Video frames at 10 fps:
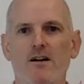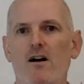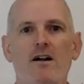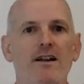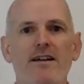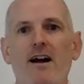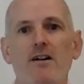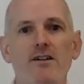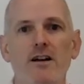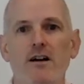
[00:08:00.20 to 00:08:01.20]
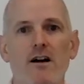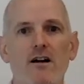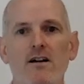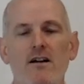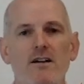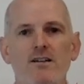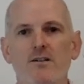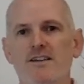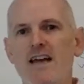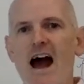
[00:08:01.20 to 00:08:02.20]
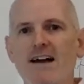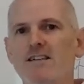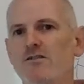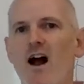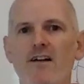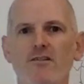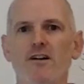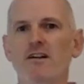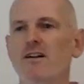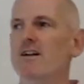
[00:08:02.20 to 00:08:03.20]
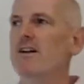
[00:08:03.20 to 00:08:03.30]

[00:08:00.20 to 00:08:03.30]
an entire year. So in Taxi Driver,